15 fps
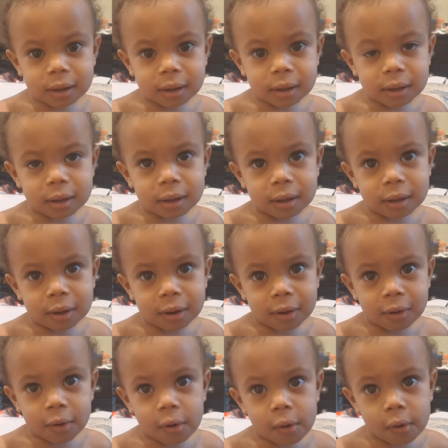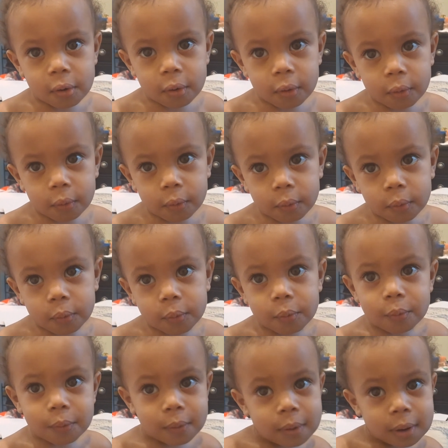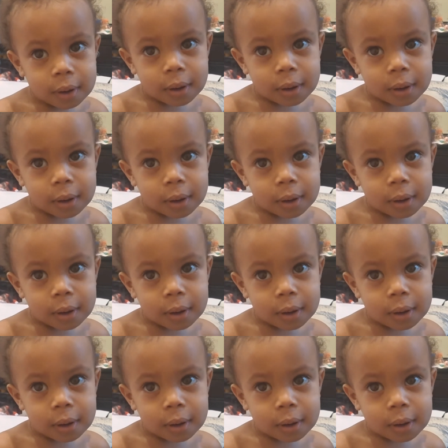[no speech]